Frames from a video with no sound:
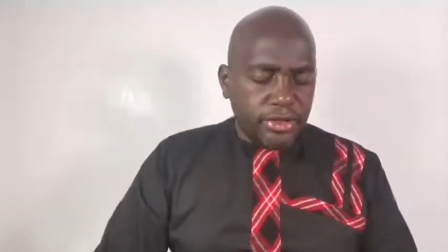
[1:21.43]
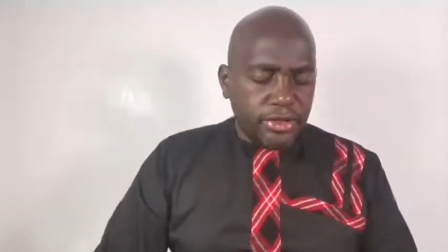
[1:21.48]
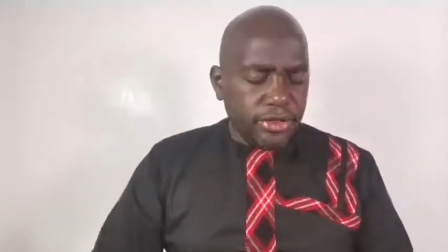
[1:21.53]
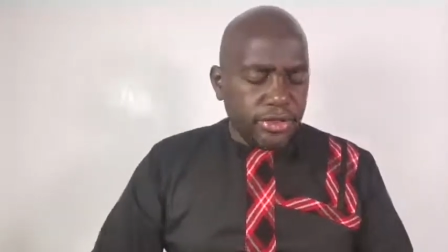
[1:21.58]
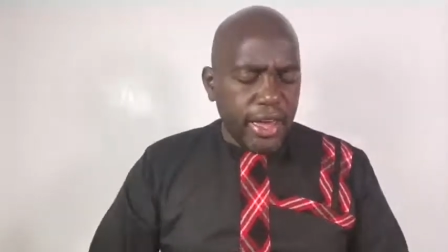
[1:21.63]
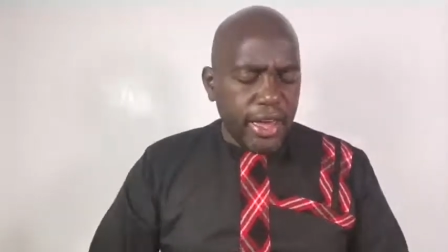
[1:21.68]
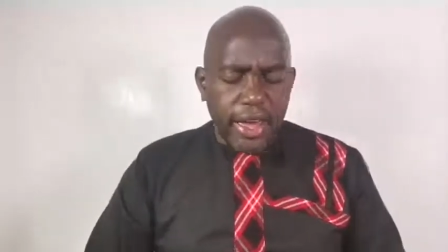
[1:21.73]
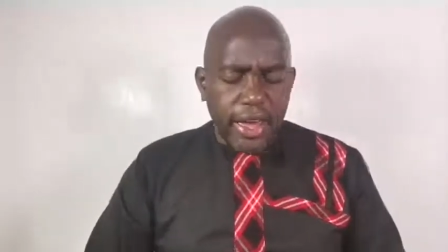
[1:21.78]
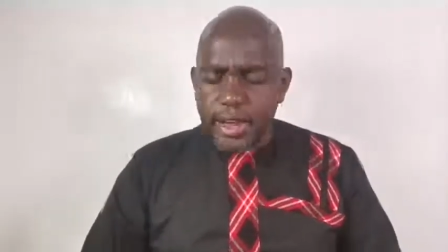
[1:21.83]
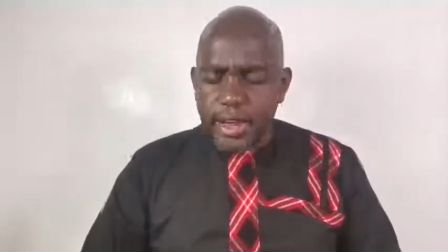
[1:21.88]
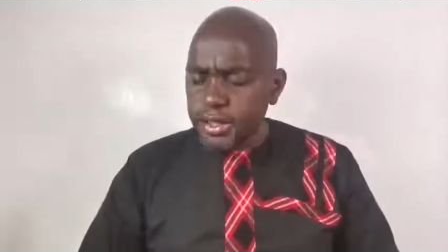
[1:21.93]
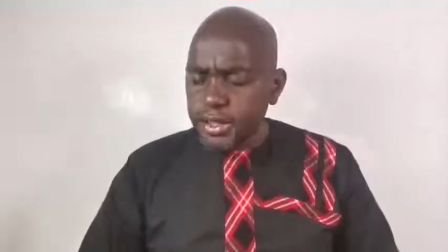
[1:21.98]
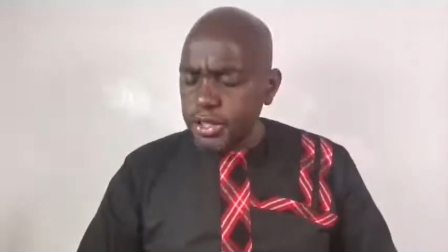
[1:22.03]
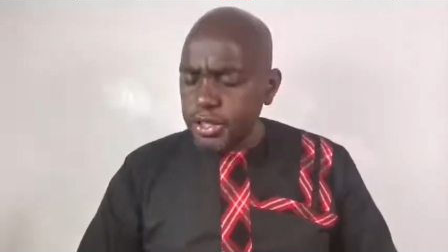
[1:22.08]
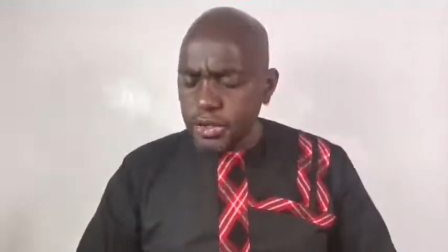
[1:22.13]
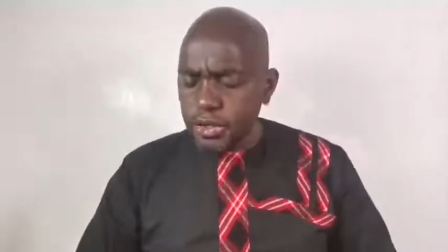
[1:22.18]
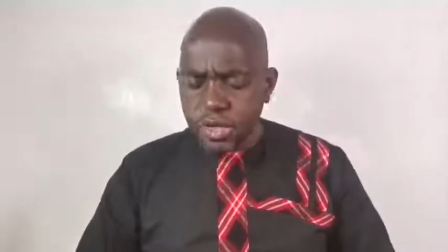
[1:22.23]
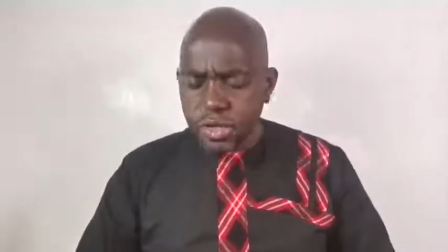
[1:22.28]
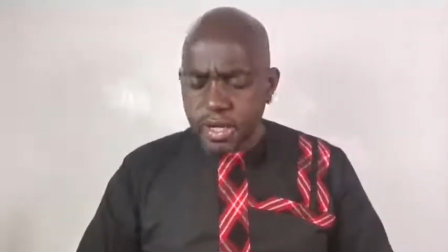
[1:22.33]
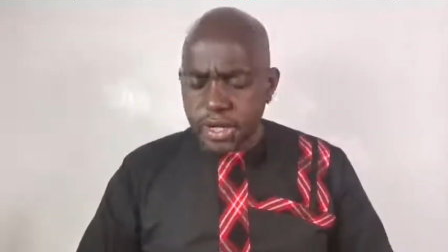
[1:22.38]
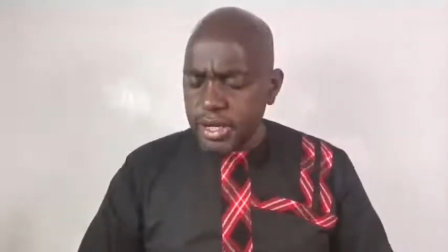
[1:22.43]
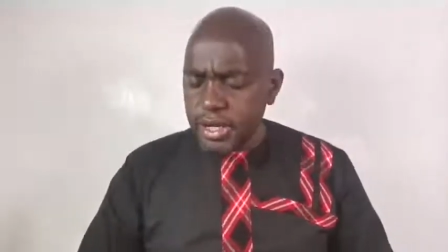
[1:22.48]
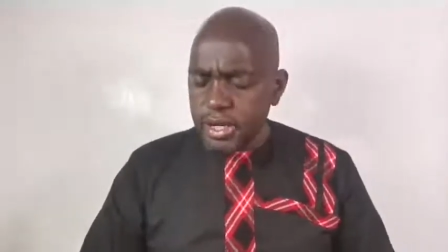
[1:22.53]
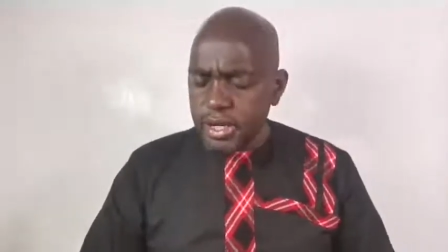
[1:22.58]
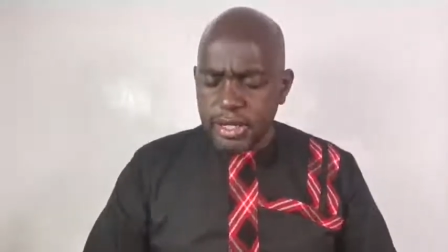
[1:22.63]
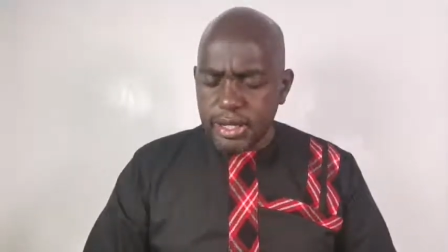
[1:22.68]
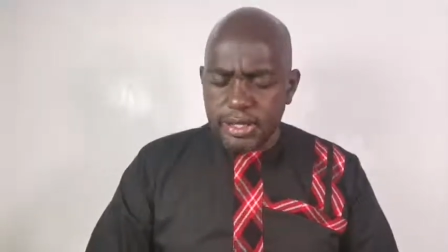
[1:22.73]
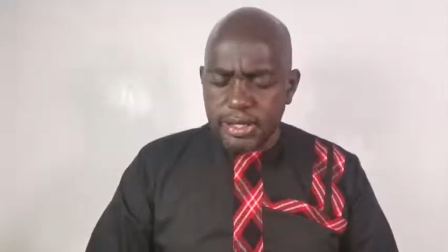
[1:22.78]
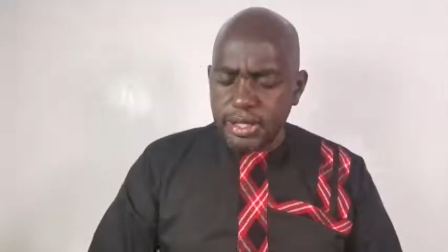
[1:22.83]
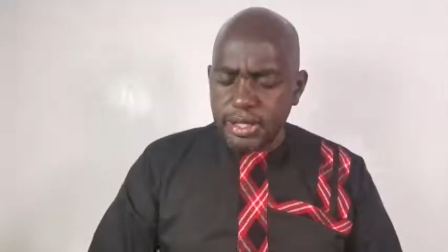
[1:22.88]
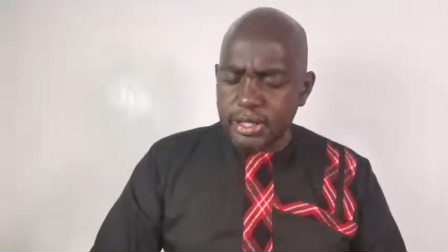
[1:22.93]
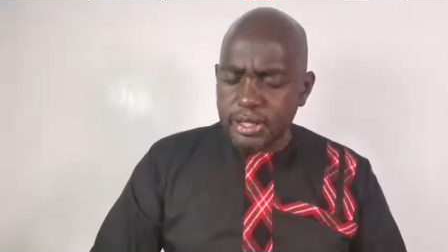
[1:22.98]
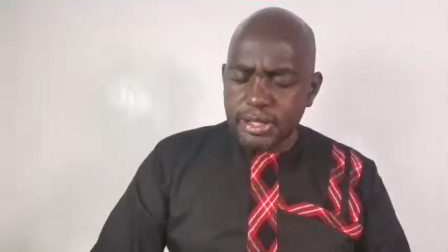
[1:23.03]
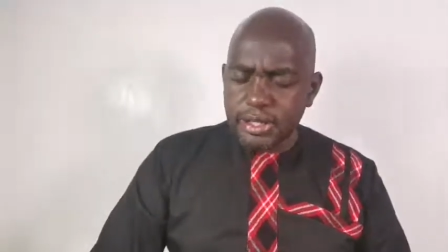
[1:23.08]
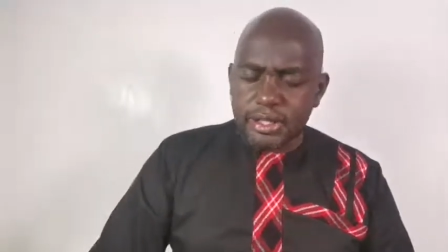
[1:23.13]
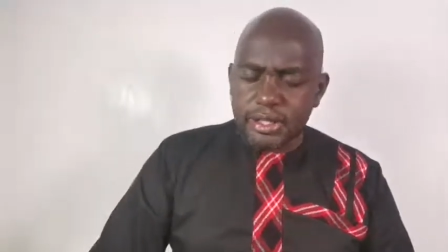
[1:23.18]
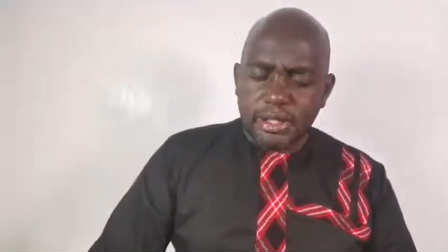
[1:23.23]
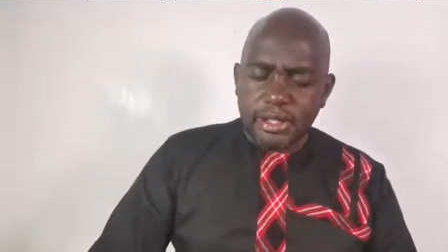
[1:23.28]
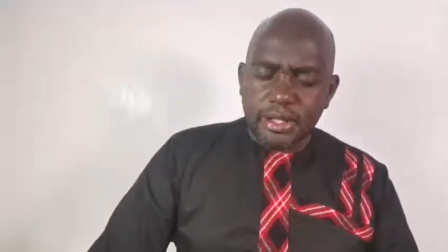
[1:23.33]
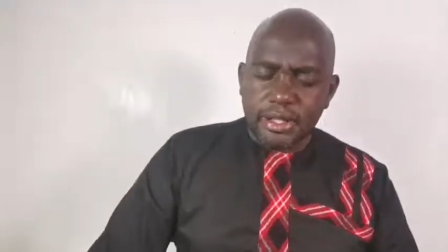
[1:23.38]
Thank you,
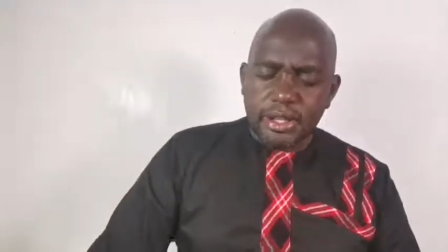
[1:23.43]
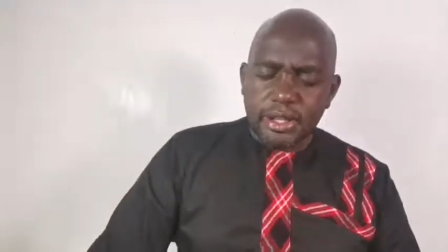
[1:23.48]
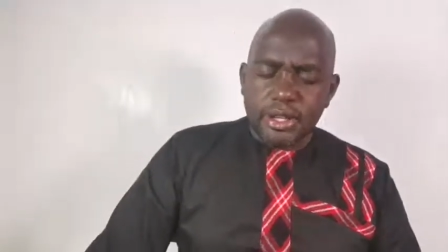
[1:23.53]
Jesus.